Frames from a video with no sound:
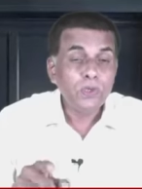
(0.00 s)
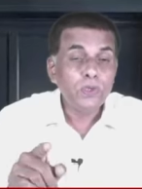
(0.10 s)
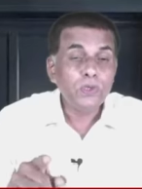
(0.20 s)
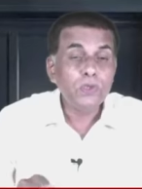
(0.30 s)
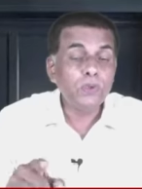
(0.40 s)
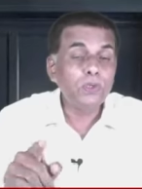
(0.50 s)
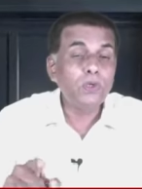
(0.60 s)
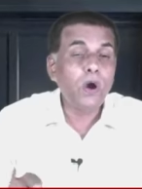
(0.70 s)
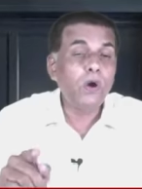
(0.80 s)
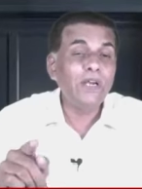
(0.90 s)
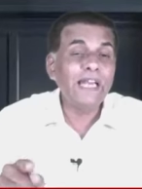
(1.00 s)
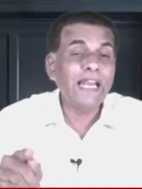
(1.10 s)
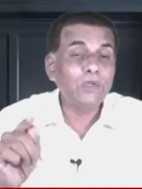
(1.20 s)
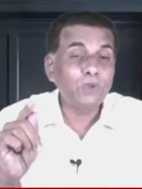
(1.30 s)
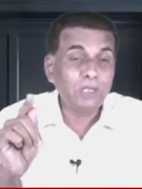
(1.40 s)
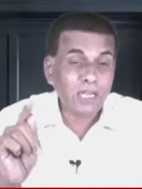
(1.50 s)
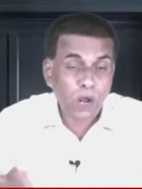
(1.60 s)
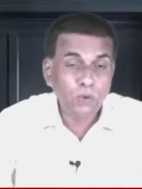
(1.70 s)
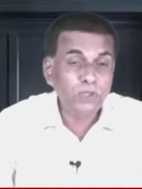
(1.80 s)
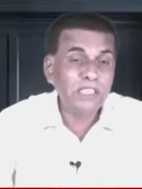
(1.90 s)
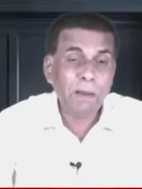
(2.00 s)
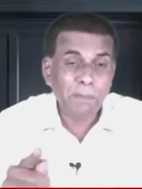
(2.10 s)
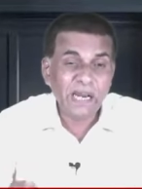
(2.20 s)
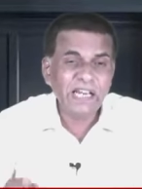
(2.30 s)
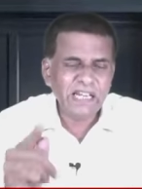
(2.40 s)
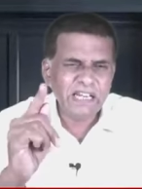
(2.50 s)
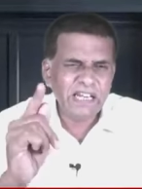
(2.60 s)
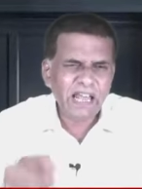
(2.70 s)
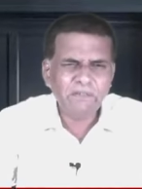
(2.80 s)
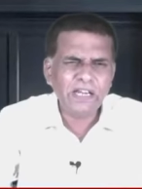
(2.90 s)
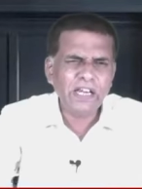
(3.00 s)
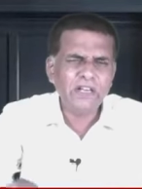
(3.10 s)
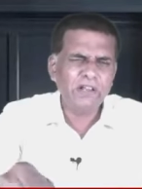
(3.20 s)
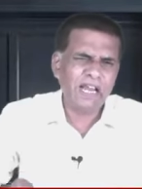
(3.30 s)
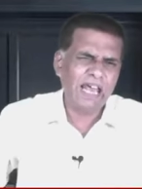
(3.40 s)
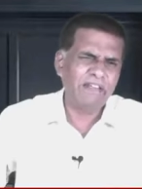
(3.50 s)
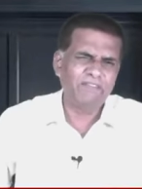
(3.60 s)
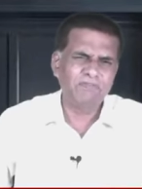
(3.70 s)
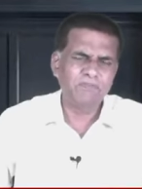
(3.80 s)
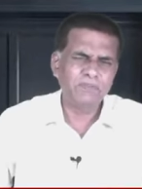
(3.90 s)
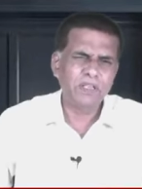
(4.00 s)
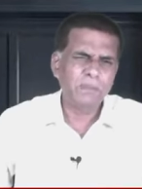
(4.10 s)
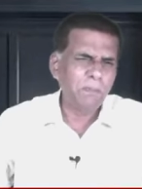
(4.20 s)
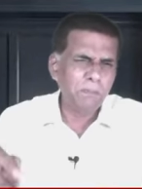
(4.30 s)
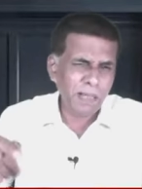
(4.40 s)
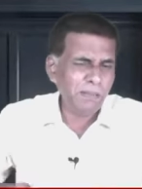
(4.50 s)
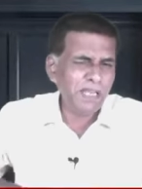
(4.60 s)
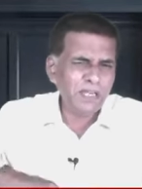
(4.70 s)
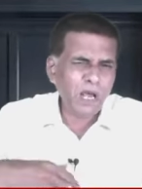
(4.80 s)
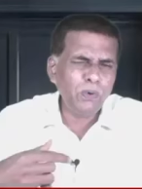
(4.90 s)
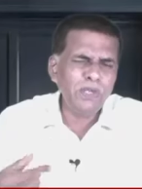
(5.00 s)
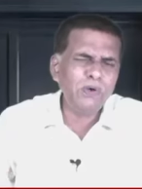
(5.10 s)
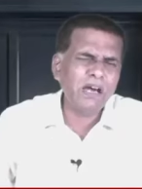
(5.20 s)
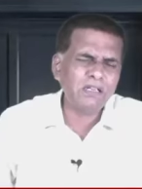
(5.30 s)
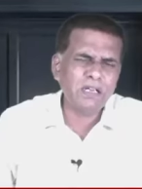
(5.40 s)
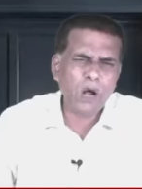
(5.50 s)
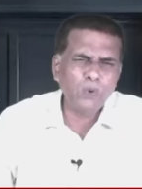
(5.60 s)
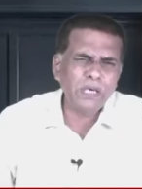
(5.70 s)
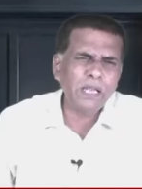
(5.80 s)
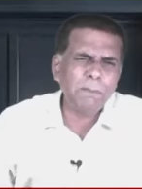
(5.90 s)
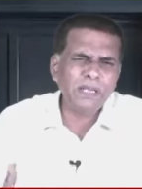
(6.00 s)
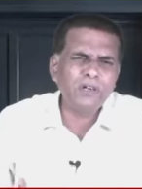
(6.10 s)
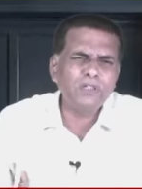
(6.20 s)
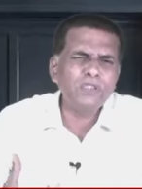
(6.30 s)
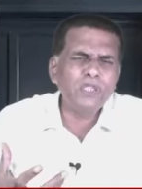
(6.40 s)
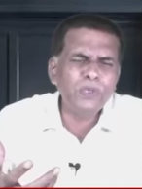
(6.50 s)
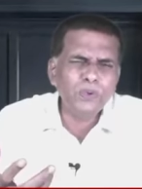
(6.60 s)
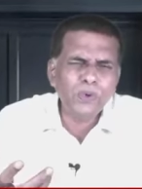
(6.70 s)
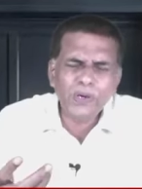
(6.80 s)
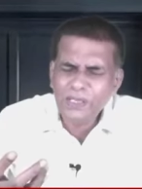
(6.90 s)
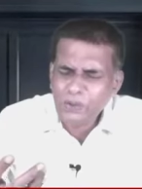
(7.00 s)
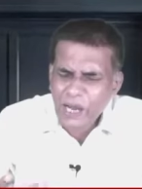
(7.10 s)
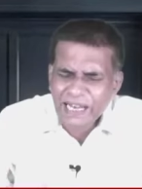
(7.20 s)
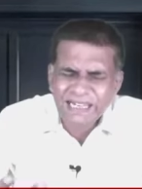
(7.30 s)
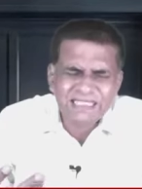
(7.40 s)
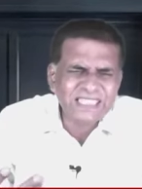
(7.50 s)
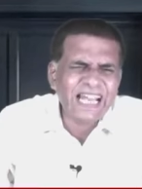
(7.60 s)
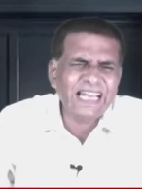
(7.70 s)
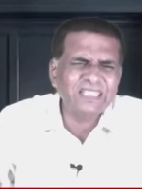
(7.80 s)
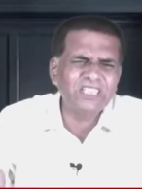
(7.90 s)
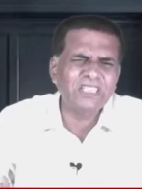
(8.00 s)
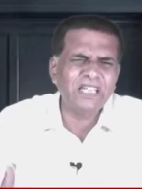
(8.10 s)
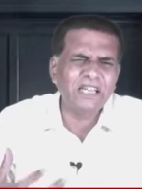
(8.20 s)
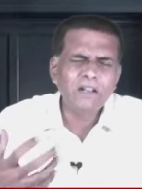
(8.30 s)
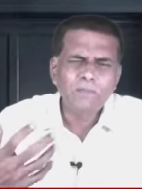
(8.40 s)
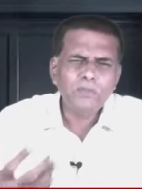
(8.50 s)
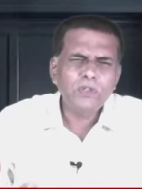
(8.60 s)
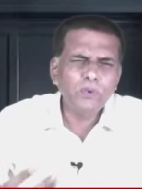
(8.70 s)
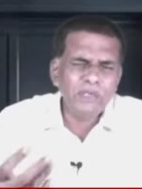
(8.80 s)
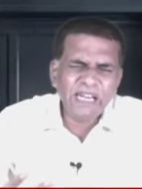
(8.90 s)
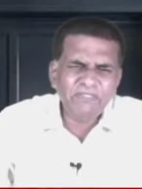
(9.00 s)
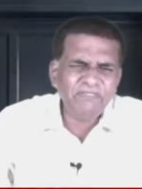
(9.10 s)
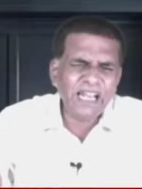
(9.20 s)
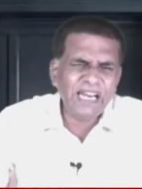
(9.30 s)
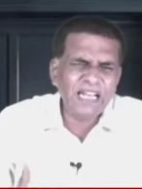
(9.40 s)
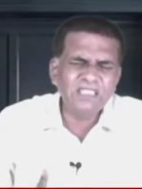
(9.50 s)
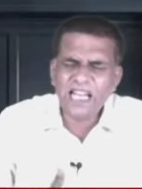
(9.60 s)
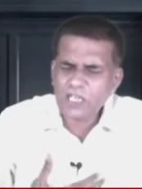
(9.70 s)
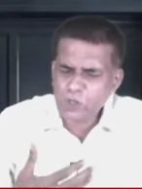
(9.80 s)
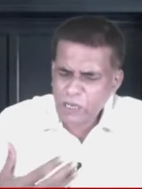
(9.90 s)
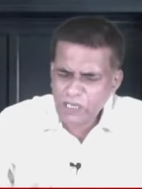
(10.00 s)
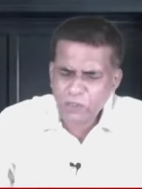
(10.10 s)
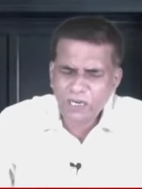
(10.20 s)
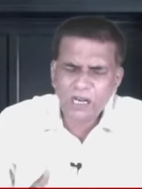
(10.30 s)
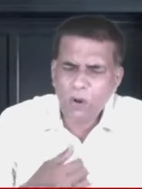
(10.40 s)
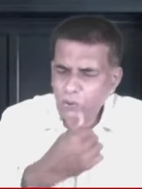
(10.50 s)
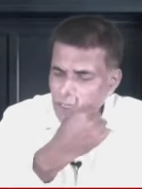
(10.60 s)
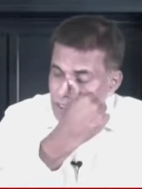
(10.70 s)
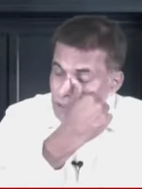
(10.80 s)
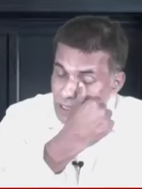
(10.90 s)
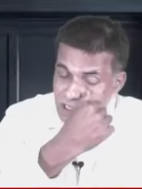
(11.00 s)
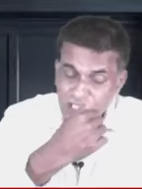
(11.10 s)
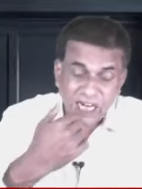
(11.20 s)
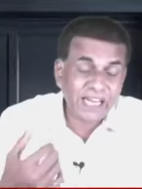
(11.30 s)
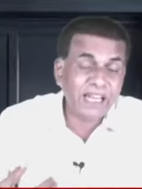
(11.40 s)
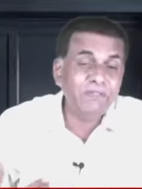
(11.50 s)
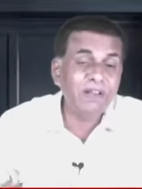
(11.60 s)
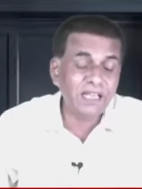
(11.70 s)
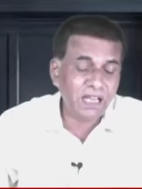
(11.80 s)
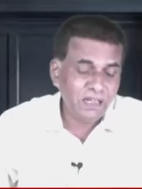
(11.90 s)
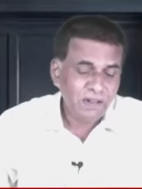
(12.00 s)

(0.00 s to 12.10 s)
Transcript: you don't need to count the money never in your life maybe now you are counting because you you are in scarcity you need finance that's why you are counting you are checking whether